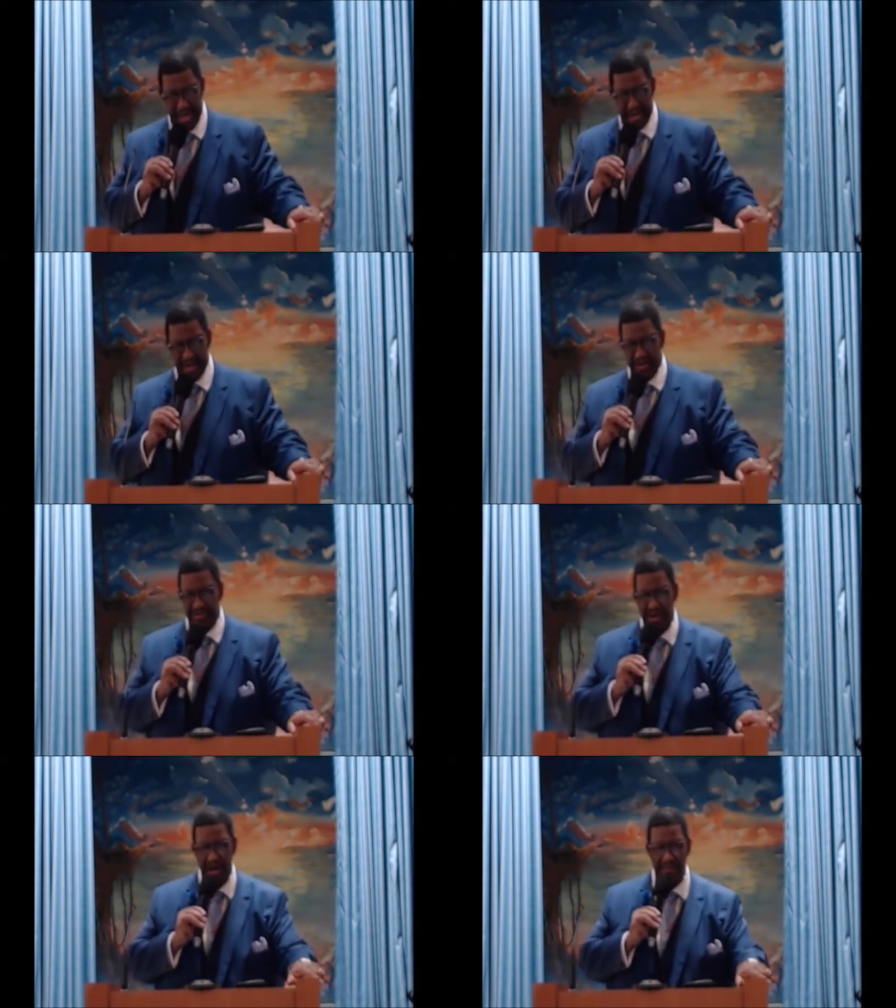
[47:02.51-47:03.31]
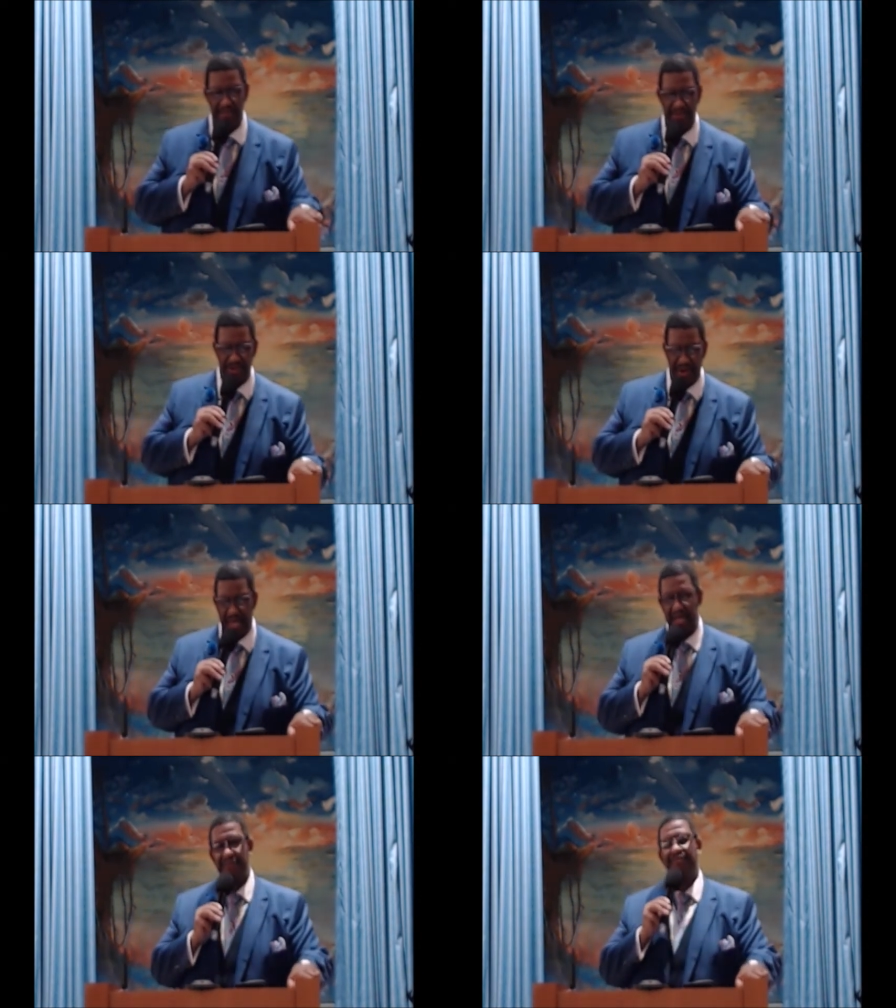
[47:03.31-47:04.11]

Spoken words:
and let us come to your aid.